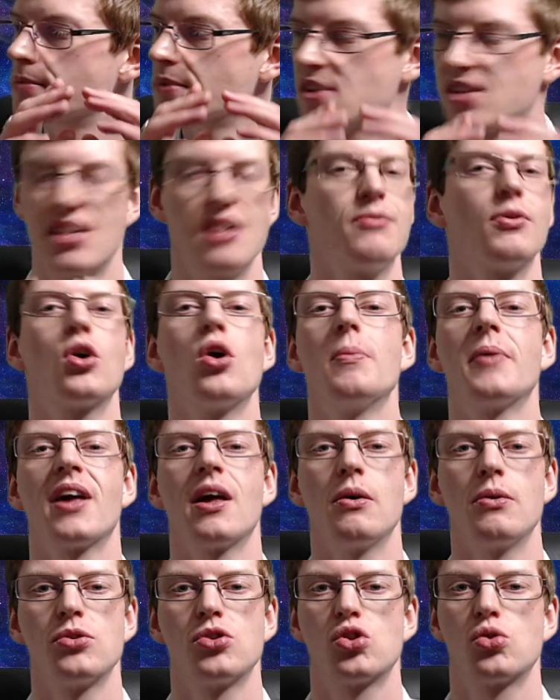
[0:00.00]
It's even coming
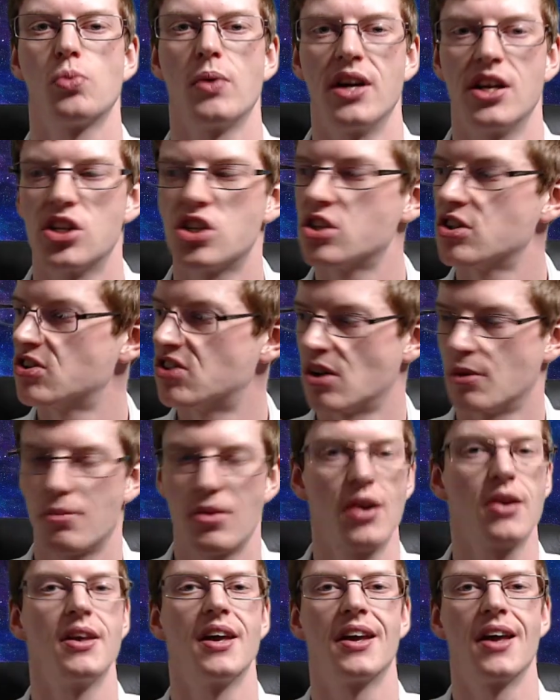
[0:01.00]
out on Switch, so
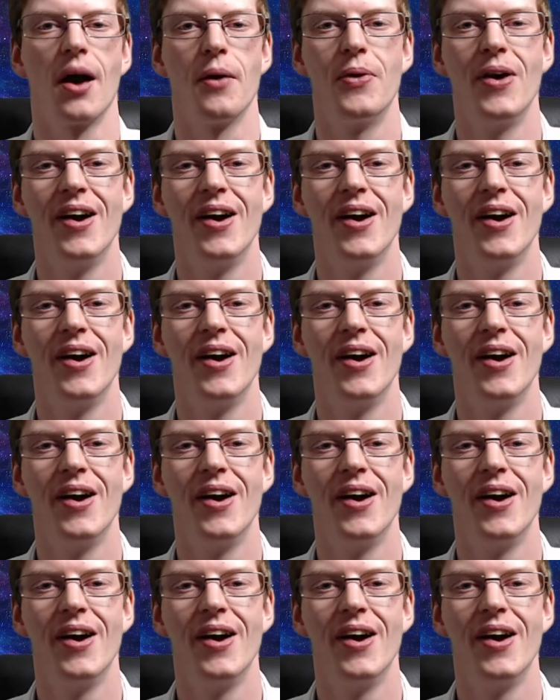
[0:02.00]
there you go.